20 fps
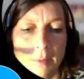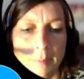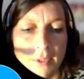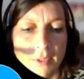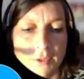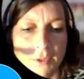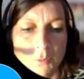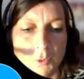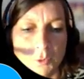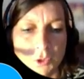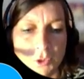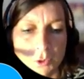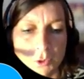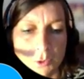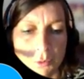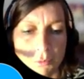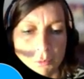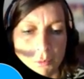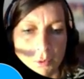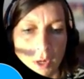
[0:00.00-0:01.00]
Because it was
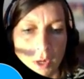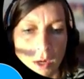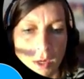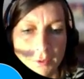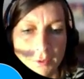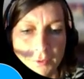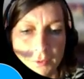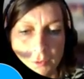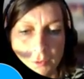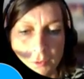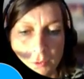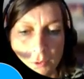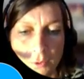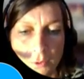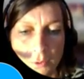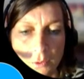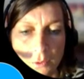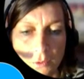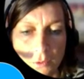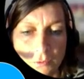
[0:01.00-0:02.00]
crossed
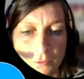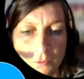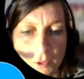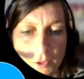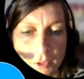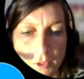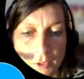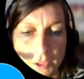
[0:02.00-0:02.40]
over